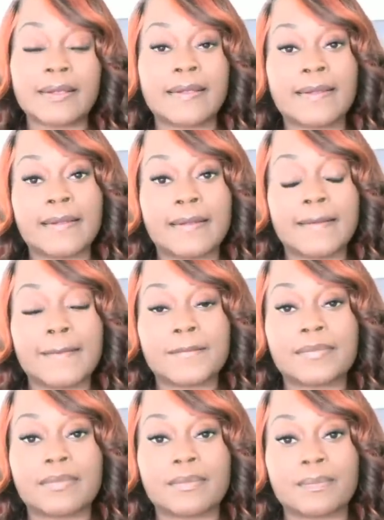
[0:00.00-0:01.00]

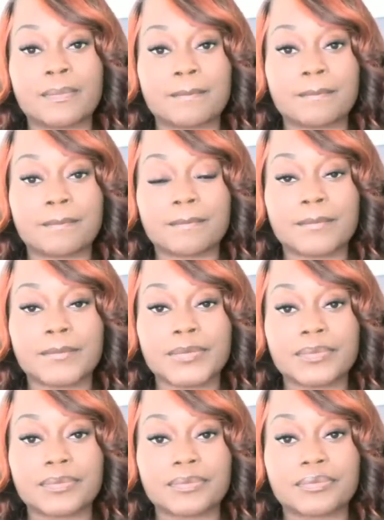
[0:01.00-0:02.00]

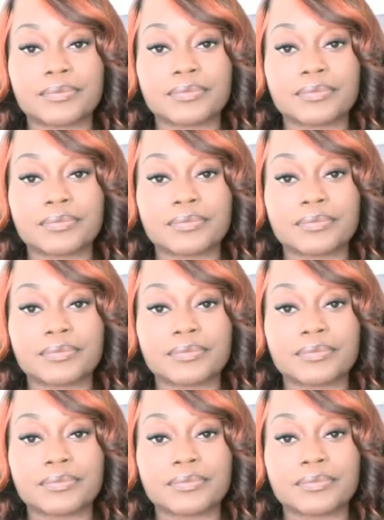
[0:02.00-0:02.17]
(silence)